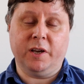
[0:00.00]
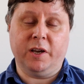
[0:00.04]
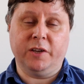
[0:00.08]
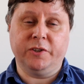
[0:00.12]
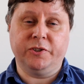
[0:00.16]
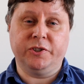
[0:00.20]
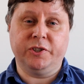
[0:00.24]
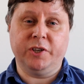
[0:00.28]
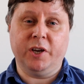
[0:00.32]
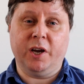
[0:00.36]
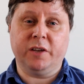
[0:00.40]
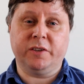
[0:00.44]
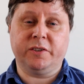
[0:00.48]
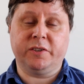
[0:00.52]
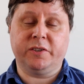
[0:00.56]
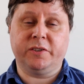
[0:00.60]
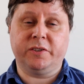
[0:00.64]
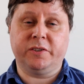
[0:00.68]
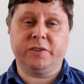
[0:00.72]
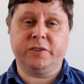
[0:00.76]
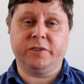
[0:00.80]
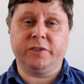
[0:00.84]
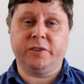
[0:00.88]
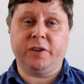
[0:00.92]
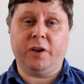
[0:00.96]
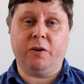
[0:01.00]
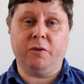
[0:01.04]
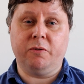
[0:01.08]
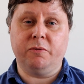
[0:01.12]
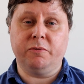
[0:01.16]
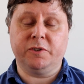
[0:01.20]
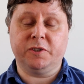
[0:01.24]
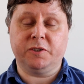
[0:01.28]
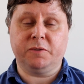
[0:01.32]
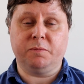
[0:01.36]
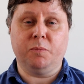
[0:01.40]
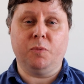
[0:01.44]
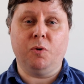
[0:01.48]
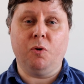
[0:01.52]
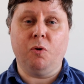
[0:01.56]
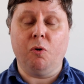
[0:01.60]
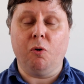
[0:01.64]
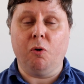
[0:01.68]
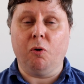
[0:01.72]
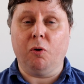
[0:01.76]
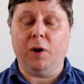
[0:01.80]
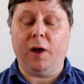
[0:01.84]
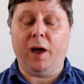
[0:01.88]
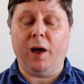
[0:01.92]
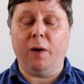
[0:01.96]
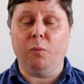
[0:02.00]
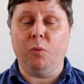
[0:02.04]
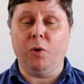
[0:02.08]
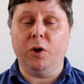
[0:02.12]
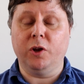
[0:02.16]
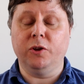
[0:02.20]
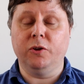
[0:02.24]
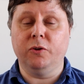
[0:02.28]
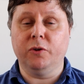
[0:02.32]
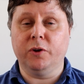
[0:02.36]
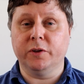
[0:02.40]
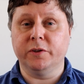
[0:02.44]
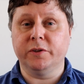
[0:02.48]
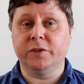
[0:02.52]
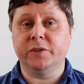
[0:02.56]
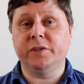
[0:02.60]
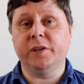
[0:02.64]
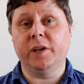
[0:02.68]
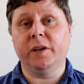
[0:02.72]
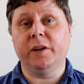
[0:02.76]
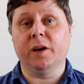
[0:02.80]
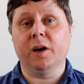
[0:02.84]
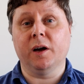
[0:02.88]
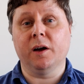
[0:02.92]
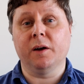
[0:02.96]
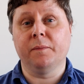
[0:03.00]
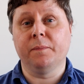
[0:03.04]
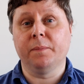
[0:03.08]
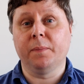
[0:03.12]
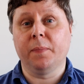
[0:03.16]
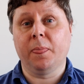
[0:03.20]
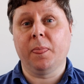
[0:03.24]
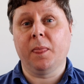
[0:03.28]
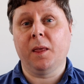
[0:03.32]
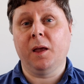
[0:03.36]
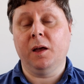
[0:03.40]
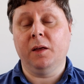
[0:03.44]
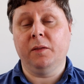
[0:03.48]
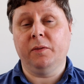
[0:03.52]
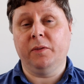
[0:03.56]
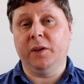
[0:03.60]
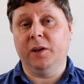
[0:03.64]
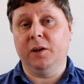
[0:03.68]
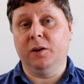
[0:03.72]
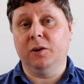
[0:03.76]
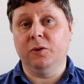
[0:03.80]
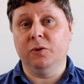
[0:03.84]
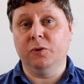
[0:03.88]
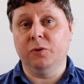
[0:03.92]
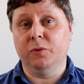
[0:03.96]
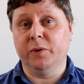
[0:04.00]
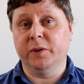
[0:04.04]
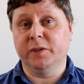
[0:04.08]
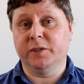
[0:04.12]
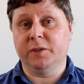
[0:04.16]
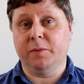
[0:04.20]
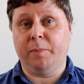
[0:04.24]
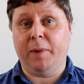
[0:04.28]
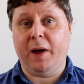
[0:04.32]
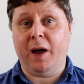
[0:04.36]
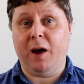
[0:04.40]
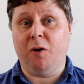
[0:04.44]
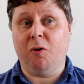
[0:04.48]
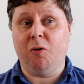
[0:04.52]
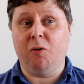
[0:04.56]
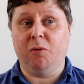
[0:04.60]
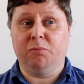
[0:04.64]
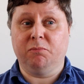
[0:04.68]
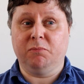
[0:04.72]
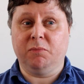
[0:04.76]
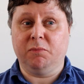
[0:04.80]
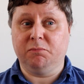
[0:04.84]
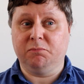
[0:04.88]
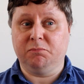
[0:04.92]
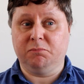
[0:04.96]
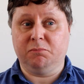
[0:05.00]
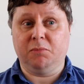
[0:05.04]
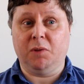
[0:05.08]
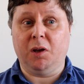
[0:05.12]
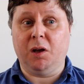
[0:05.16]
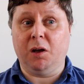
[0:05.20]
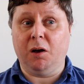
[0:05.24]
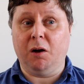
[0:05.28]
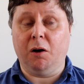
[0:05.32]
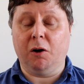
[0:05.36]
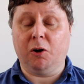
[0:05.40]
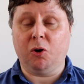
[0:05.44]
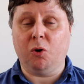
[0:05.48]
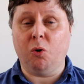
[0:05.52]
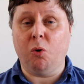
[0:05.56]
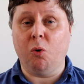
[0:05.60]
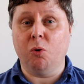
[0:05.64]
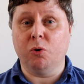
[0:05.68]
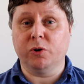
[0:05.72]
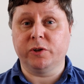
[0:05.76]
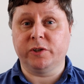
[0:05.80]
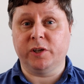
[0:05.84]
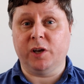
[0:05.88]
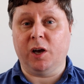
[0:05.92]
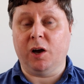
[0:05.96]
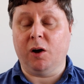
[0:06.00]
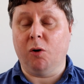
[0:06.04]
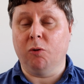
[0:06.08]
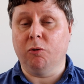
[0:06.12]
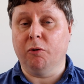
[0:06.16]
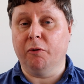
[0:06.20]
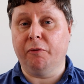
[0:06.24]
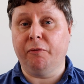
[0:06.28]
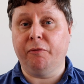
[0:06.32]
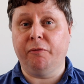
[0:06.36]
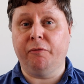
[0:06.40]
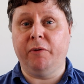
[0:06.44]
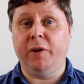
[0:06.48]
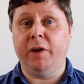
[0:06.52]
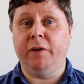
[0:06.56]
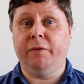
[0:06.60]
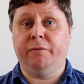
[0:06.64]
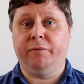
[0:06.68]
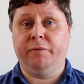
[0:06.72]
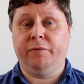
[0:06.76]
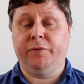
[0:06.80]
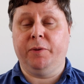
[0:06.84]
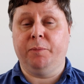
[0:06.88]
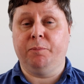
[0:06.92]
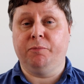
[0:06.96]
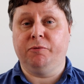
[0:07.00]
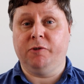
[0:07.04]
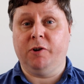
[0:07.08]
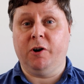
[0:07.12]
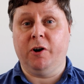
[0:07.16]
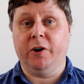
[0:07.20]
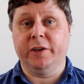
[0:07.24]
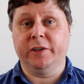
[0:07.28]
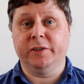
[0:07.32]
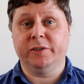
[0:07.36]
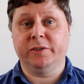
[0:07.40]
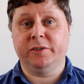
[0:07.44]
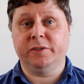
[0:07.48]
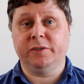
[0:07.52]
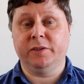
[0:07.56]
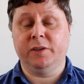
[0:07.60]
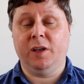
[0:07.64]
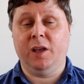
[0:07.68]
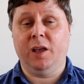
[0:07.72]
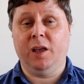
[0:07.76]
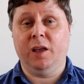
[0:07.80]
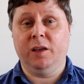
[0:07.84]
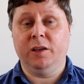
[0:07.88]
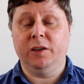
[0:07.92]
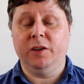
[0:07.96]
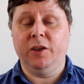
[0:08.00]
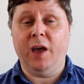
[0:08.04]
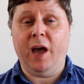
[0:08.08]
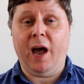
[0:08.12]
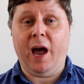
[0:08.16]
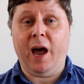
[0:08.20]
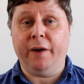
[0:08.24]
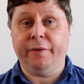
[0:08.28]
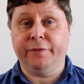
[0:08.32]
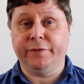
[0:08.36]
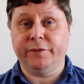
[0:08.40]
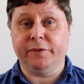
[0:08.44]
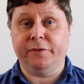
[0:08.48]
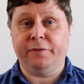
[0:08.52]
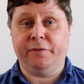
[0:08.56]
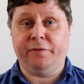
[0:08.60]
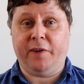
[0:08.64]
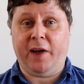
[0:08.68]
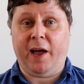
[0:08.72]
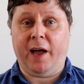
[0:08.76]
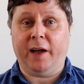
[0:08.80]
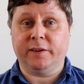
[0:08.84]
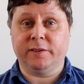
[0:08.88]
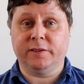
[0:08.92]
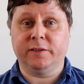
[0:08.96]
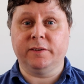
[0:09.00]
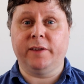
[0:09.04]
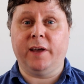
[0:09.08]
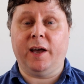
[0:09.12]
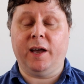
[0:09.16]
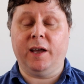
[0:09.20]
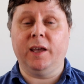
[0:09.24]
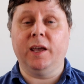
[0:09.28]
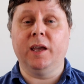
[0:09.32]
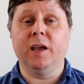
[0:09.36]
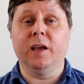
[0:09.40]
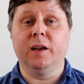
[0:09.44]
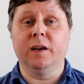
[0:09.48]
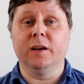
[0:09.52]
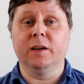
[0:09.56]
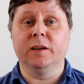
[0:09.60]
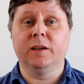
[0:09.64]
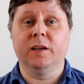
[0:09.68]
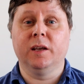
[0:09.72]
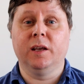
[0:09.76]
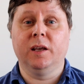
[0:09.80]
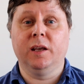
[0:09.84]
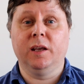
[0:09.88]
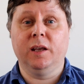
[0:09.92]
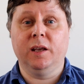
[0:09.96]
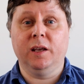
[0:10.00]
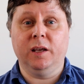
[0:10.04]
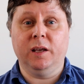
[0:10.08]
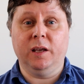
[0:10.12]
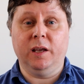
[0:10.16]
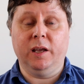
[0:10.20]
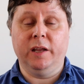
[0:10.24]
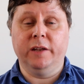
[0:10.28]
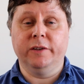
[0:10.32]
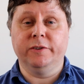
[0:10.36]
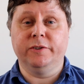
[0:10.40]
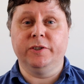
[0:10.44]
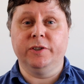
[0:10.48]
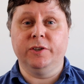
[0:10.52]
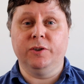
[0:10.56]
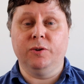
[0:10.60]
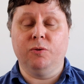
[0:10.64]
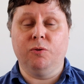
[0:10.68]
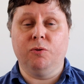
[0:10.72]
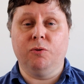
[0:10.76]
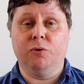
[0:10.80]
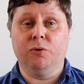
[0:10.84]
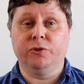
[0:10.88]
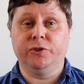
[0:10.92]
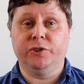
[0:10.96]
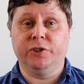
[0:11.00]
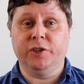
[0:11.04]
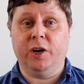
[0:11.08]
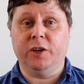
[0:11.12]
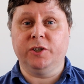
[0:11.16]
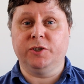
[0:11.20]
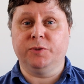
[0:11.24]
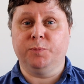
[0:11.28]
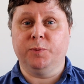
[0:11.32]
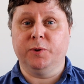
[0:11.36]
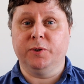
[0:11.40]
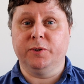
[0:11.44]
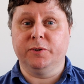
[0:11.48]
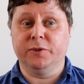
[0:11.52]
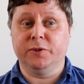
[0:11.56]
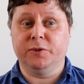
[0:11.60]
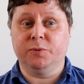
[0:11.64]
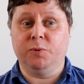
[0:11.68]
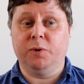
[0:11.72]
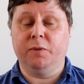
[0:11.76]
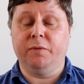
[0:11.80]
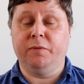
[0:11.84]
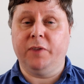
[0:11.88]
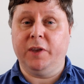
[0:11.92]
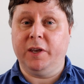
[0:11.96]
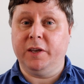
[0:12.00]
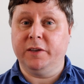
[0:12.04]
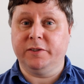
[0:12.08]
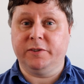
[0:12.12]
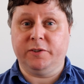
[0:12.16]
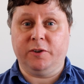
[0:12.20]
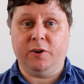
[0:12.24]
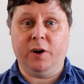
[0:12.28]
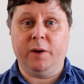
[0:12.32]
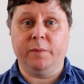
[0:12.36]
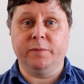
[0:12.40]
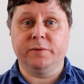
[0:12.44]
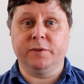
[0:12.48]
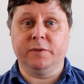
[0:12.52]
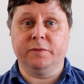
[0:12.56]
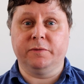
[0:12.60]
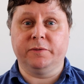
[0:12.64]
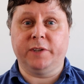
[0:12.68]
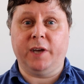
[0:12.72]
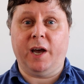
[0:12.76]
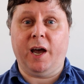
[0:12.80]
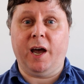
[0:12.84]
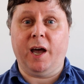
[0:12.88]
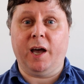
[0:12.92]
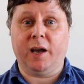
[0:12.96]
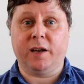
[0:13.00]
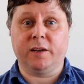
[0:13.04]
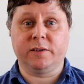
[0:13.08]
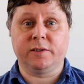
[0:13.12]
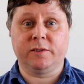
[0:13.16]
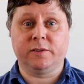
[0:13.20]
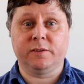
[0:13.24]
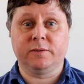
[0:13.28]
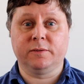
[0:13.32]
are just so small, and when you consider the ALU is about a quarter or a fifth the price, you have to factor that into your judgments with these types of DACs.